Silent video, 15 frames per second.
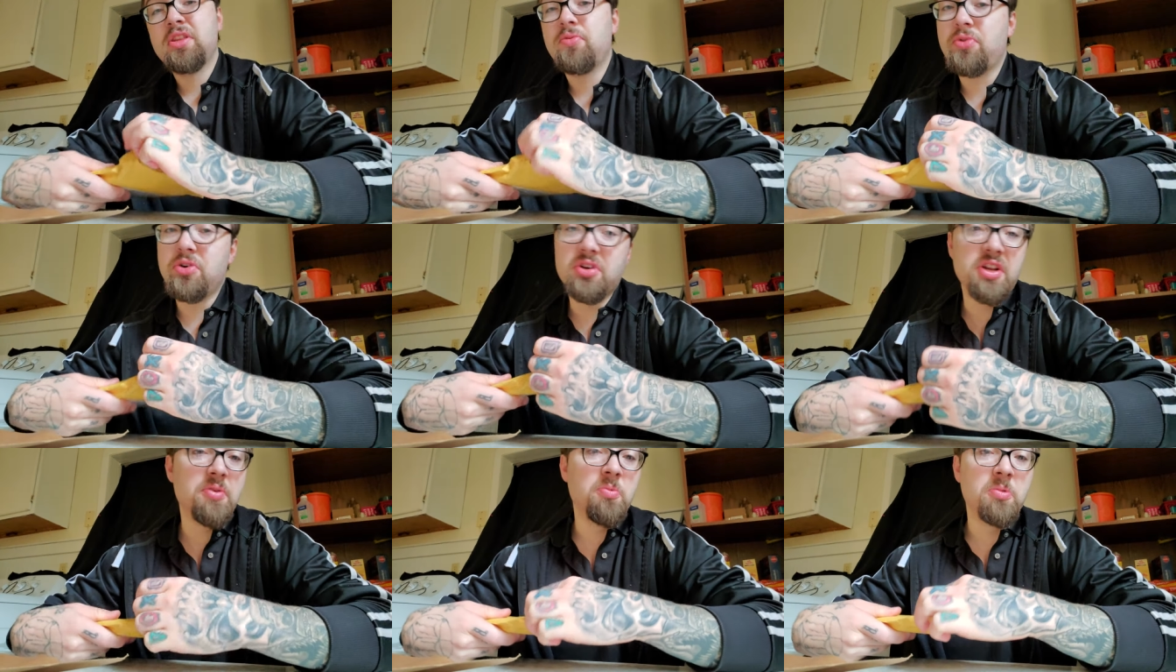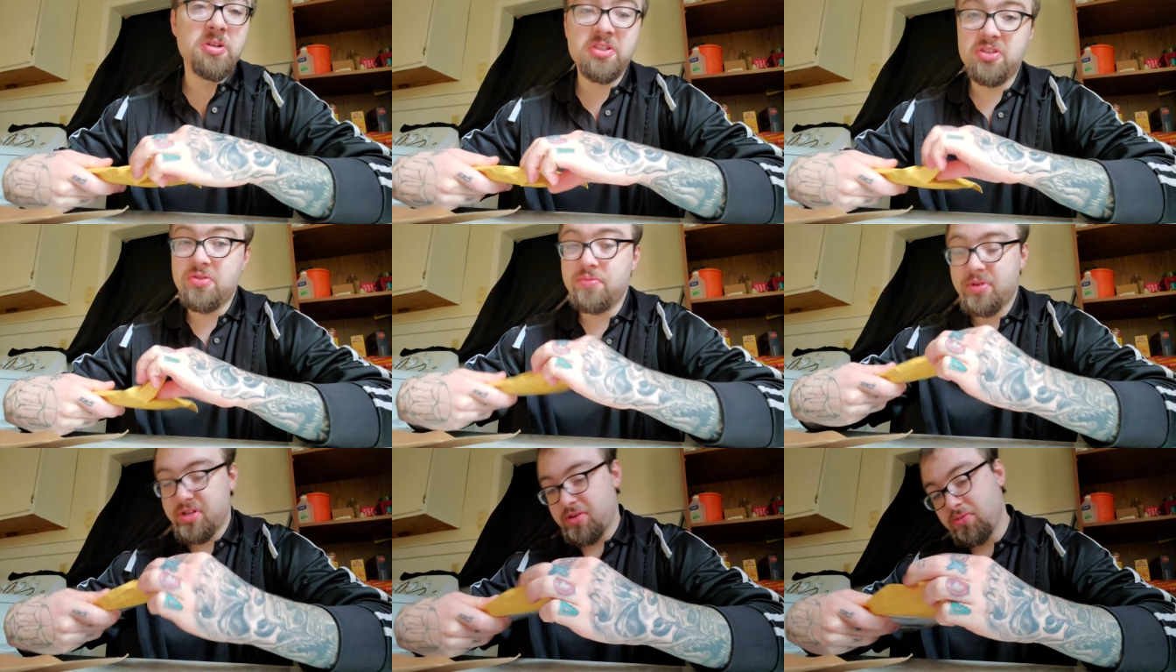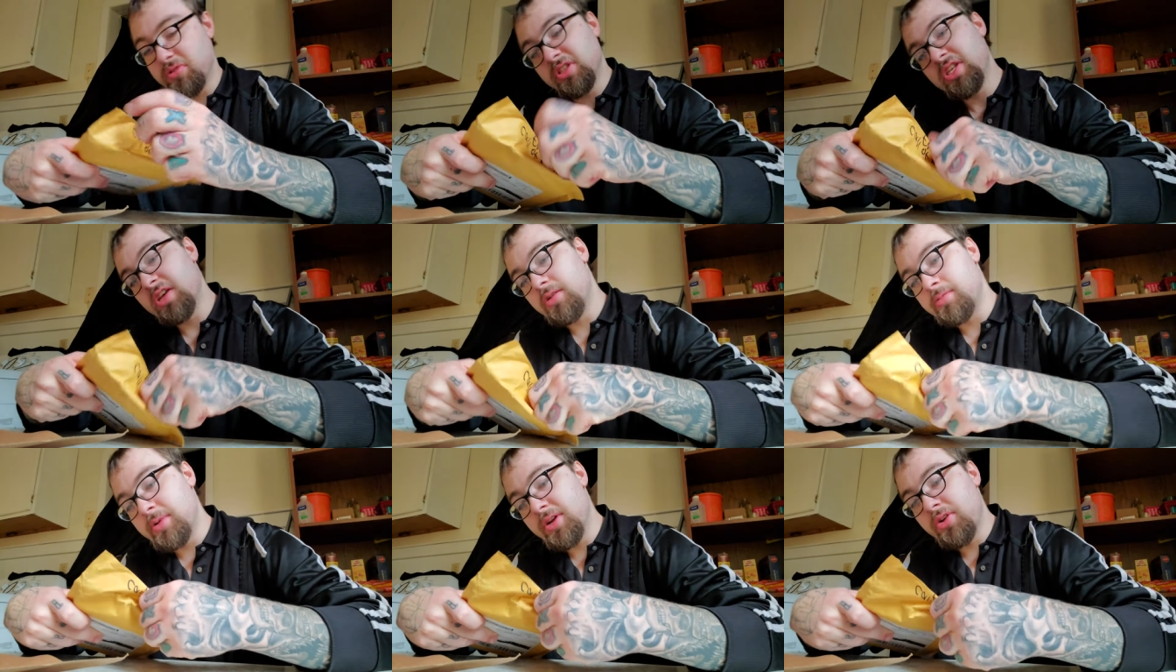it really didn't want to, but it was getting
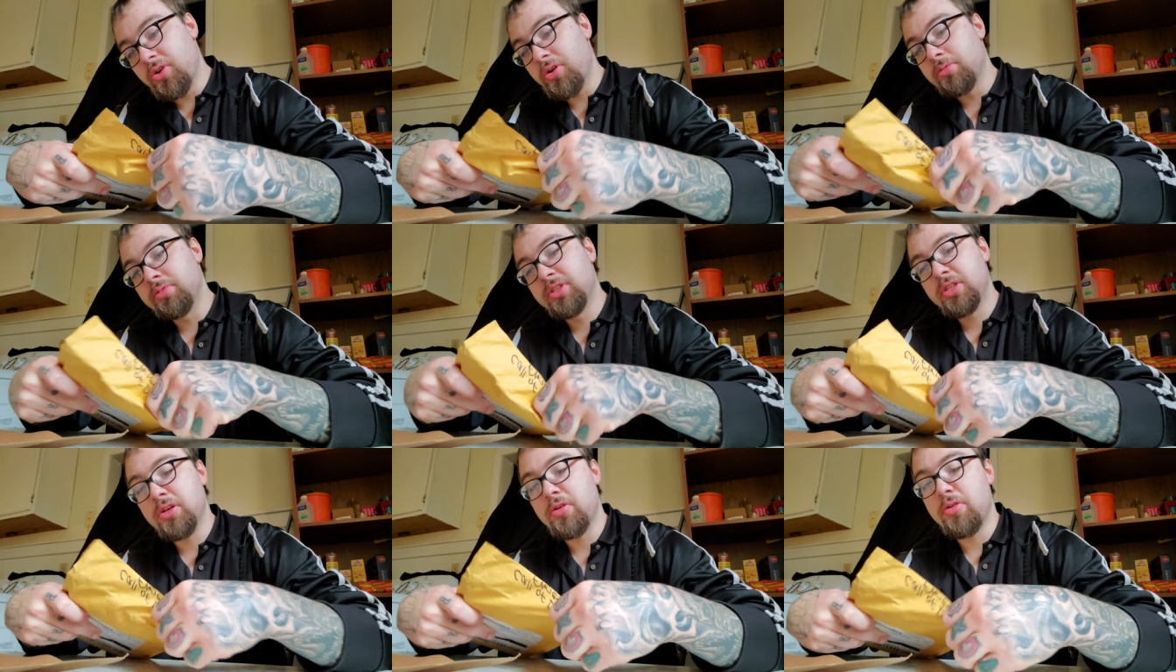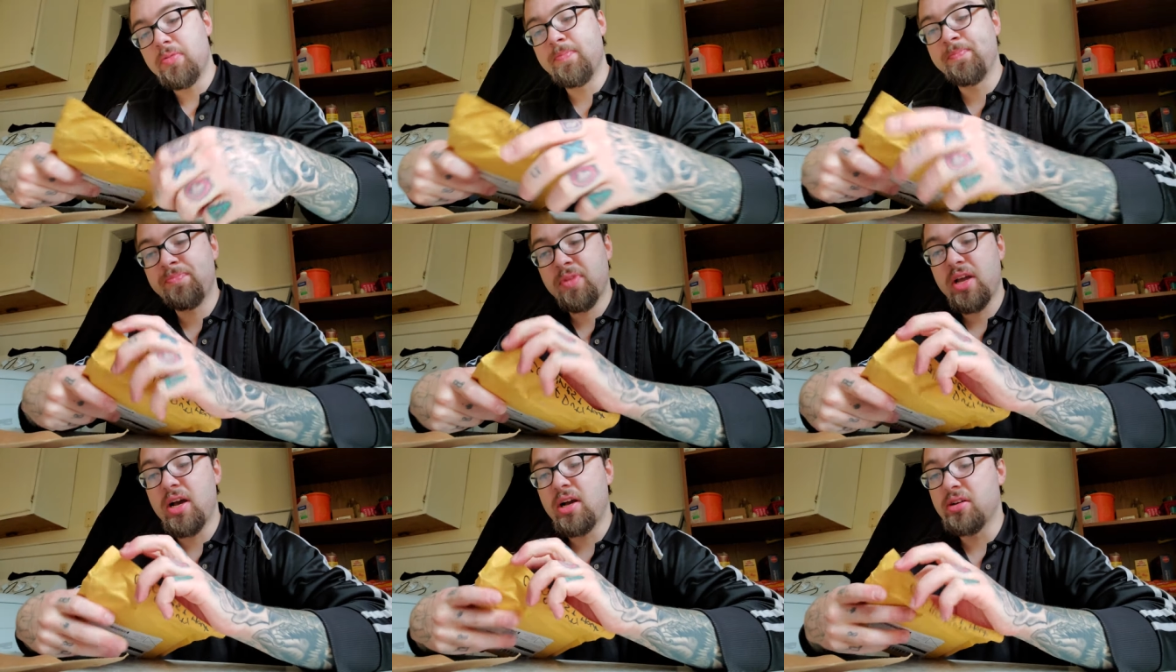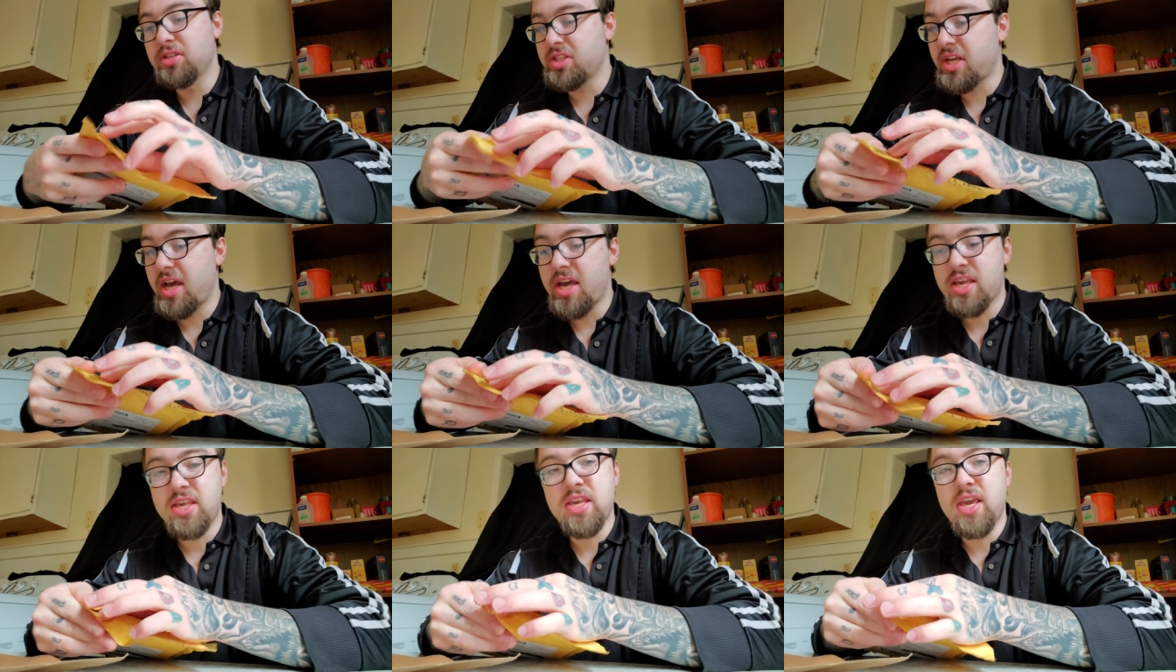on my nerves, so I was
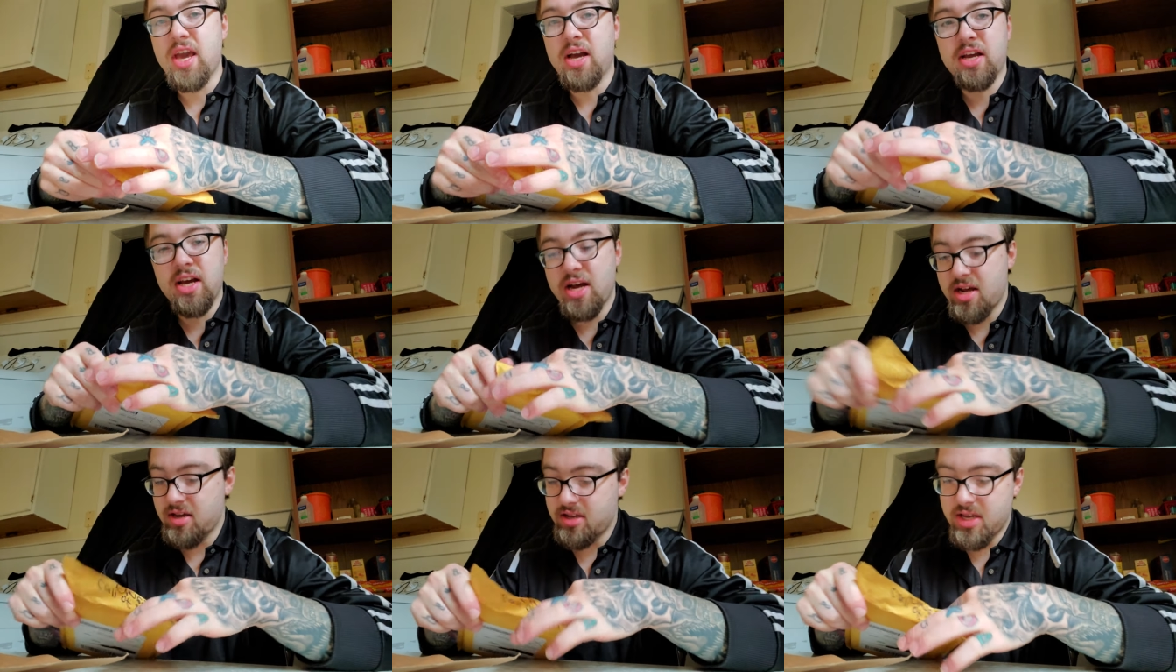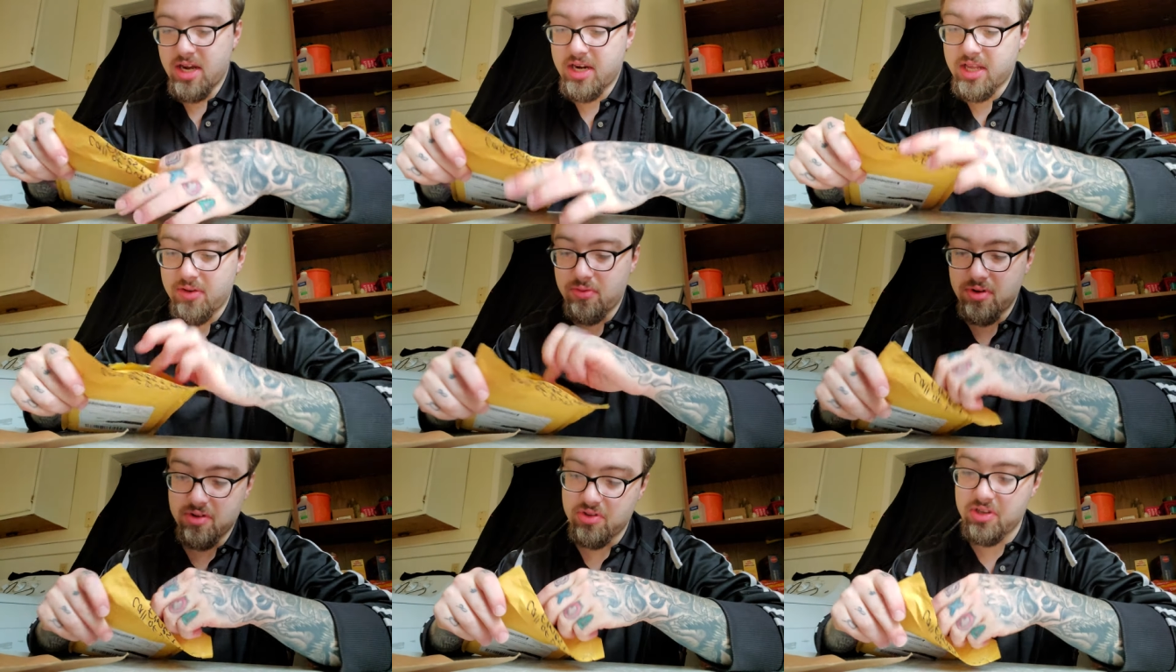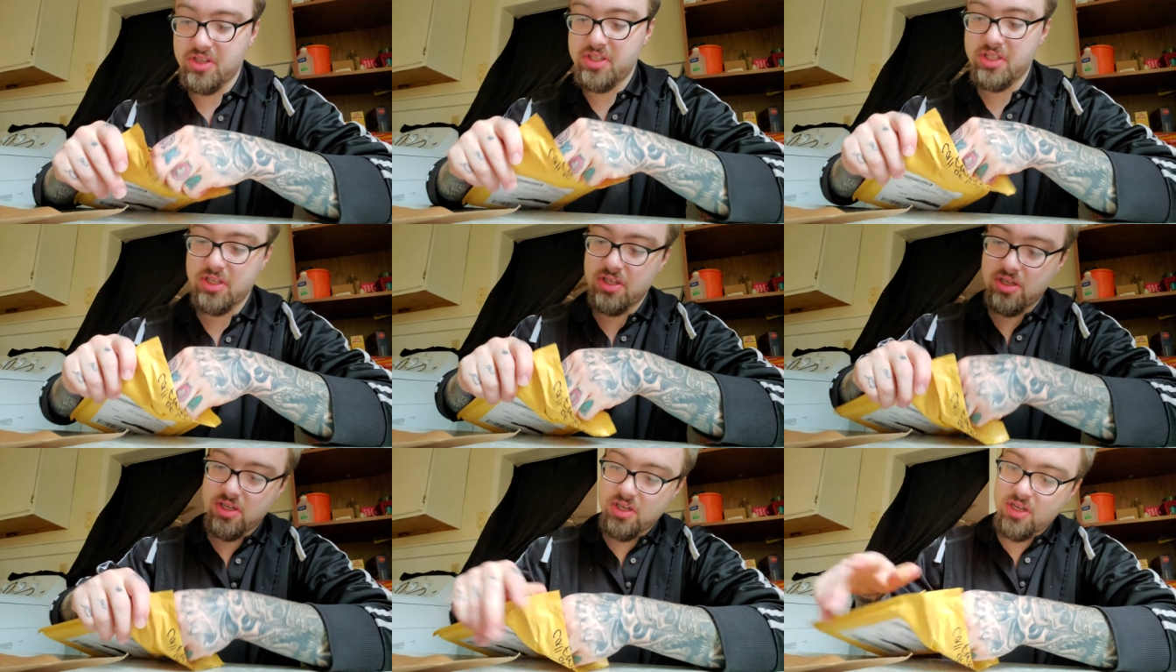like, yeah, I got gotta get rid of this.
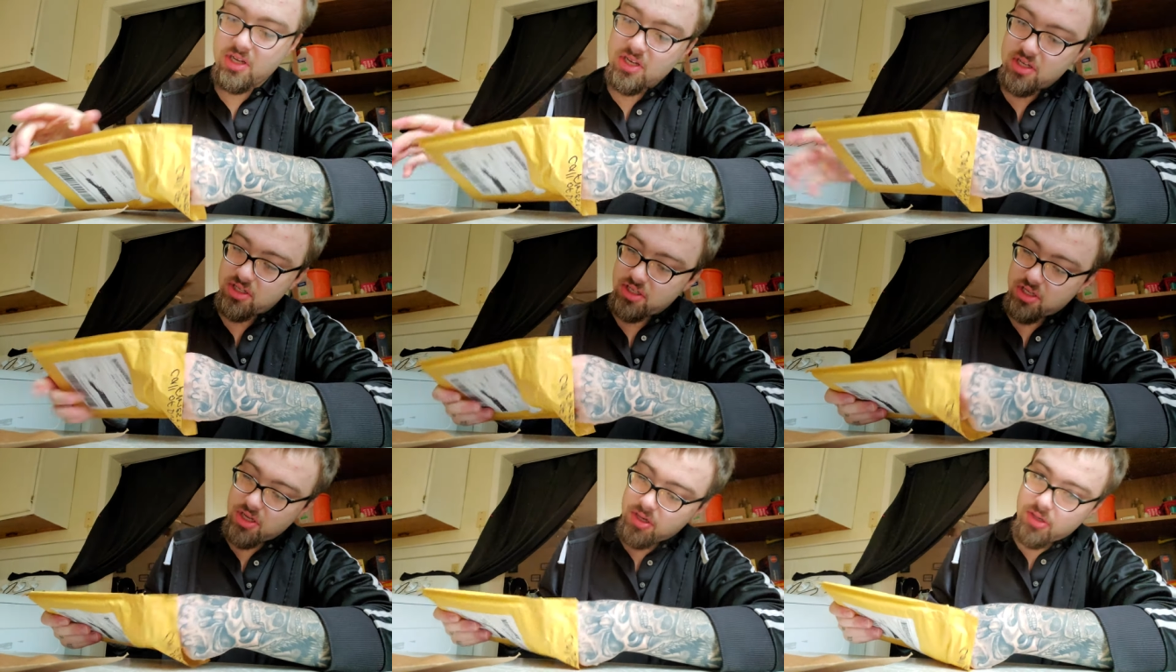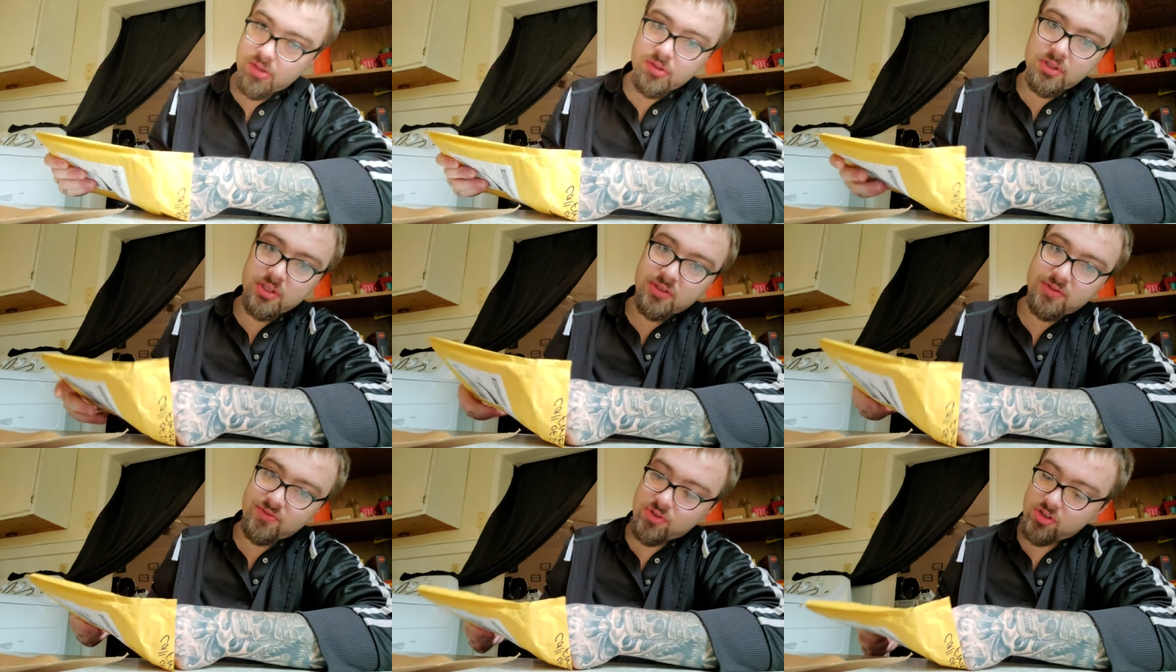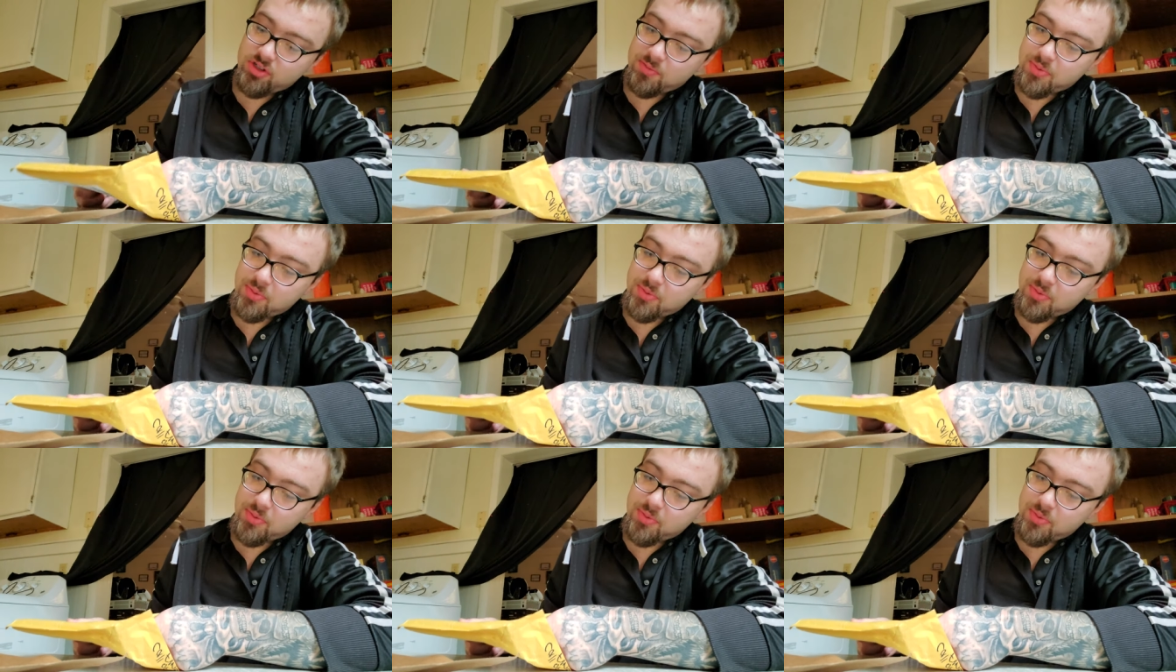So, this first